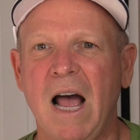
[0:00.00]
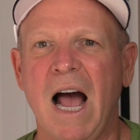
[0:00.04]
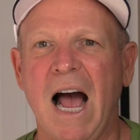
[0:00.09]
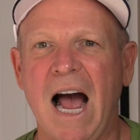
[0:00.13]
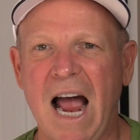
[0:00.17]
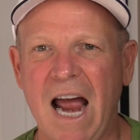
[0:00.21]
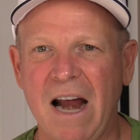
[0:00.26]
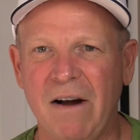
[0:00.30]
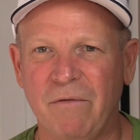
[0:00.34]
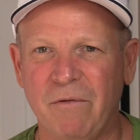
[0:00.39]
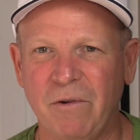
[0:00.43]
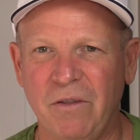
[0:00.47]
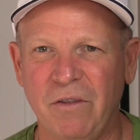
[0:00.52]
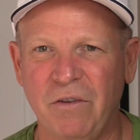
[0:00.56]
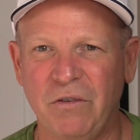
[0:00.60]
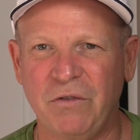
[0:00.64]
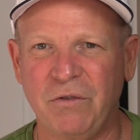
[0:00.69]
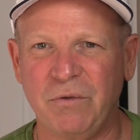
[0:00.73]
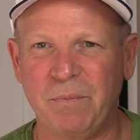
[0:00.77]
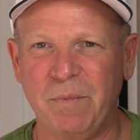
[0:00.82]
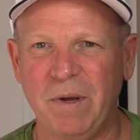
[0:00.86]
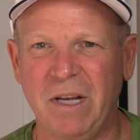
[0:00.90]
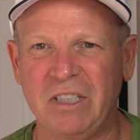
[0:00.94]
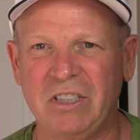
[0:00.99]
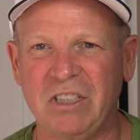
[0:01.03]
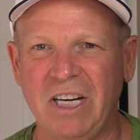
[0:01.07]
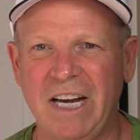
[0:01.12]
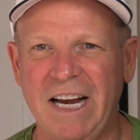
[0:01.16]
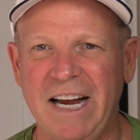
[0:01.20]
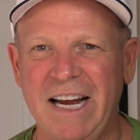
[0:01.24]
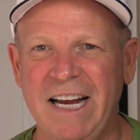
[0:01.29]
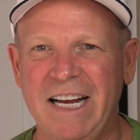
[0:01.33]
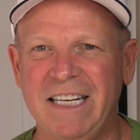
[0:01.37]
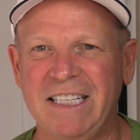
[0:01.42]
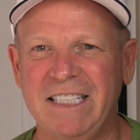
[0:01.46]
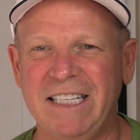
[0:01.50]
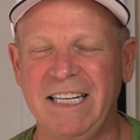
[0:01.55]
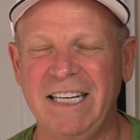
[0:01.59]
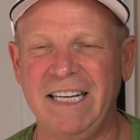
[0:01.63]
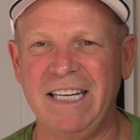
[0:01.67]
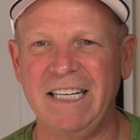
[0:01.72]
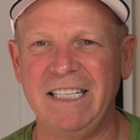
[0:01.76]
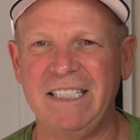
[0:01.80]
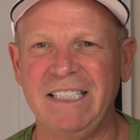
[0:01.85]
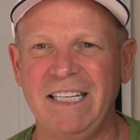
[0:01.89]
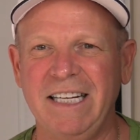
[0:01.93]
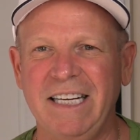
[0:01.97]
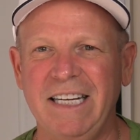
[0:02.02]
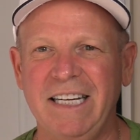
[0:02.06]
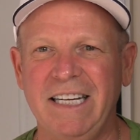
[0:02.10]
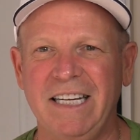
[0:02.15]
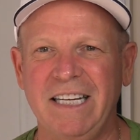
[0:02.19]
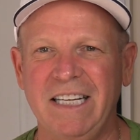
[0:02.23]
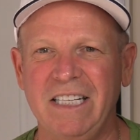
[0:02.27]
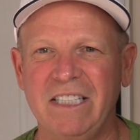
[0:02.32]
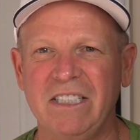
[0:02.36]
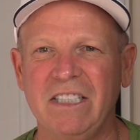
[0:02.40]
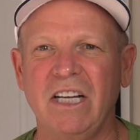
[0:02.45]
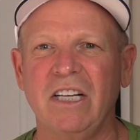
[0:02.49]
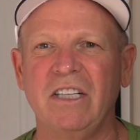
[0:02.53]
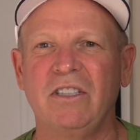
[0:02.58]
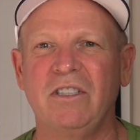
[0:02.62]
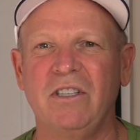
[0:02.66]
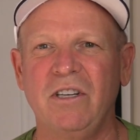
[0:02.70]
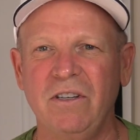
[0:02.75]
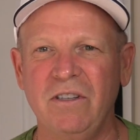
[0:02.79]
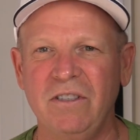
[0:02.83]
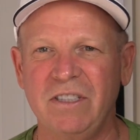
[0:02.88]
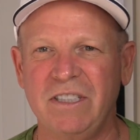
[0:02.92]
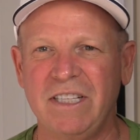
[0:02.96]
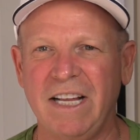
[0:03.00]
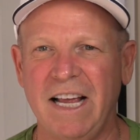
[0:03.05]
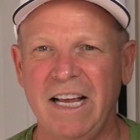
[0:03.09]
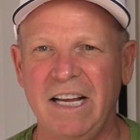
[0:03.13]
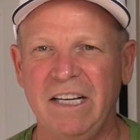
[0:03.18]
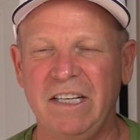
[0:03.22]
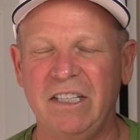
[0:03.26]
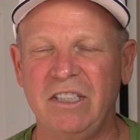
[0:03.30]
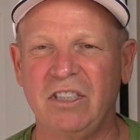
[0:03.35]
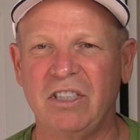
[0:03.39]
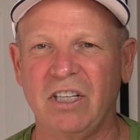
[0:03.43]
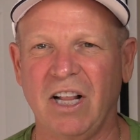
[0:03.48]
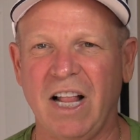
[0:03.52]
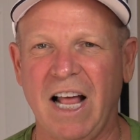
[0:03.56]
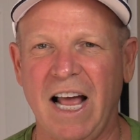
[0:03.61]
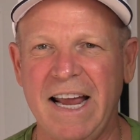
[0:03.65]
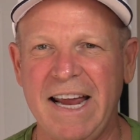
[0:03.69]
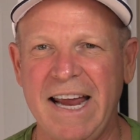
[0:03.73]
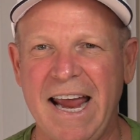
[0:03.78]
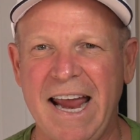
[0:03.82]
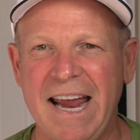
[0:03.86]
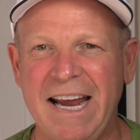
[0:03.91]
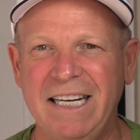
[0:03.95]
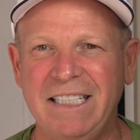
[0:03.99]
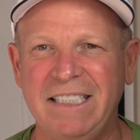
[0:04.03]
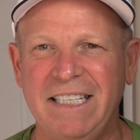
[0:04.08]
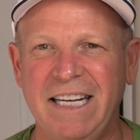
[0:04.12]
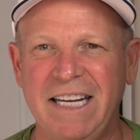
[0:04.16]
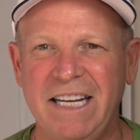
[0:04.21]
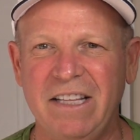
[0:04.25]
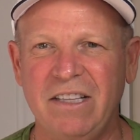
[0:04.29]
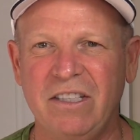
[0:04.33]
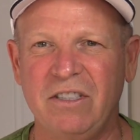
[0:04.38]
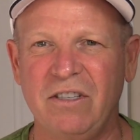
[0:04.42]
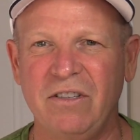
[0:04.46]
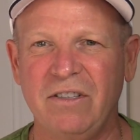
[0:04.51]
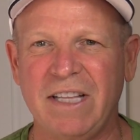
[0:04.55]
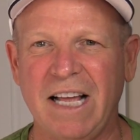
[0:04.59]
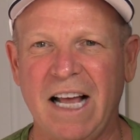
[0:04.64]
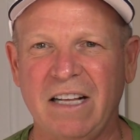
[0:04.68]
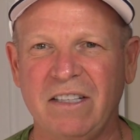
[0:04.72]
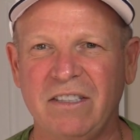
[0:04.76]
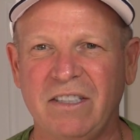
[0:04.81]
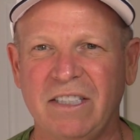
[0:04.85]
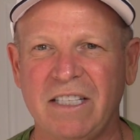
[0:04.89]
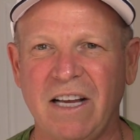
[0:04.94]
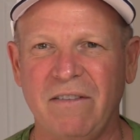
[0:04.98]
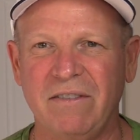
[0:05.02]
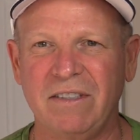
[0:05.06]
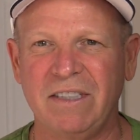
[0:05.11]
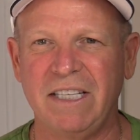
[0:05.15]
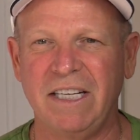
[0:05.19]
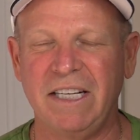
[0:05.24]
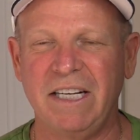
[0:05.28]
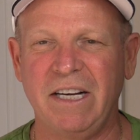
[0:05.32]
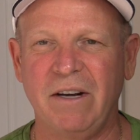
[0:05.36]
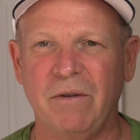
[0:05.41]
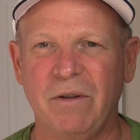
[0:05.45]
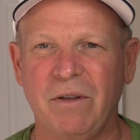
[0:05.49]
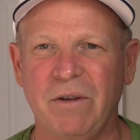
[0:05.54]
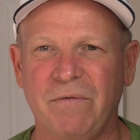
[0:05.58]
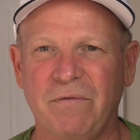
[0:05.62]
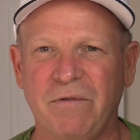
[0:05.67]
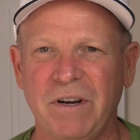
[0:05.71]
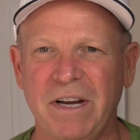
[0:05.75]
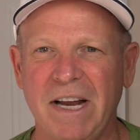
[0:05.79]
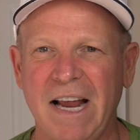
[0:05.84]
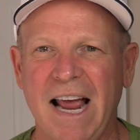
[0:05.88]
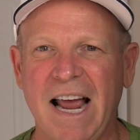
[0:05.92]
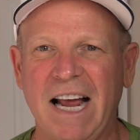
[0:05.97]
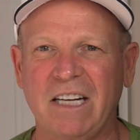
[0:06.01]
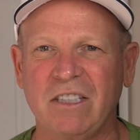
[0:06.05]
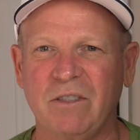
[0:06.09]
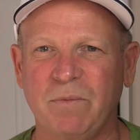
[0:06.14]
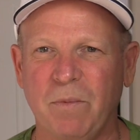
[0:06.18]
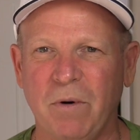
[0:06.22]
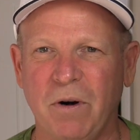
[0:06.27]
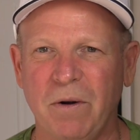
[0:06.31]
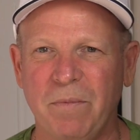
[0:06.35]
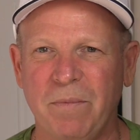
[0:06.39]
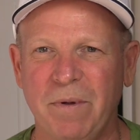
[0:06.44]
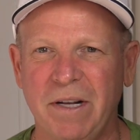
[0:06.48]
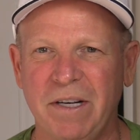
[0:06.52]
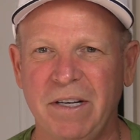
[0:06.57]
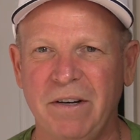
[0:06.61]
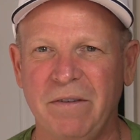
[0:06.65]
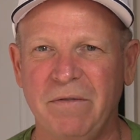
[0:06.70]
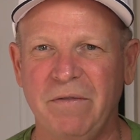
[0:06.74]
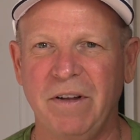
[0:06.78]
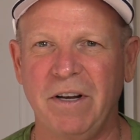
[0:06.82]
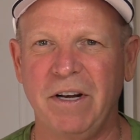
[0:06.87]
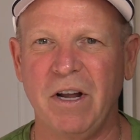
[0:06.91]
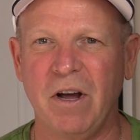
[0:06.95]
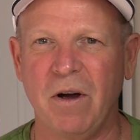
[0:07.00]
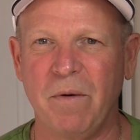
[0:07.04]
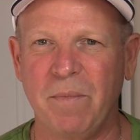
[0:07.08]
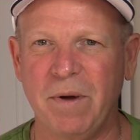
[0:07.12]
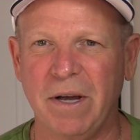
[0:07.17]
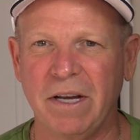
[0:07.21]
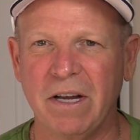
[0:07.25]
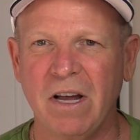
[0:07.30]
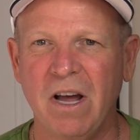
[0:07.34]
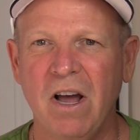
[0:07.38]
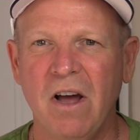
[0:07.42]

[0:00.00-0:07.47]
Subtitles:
Hi everyone, this is Mitch, and it is Tuesday, July 18th, 2017, here with your free expert opinion video pick.